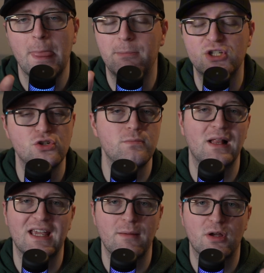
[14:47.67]
But Jude
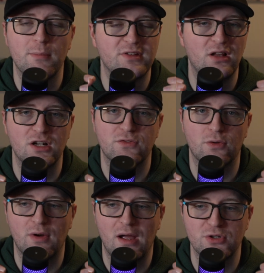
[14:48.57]
Bellingham comes clutch
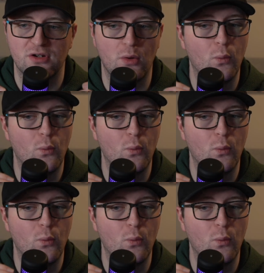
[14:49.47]
for Real Madrid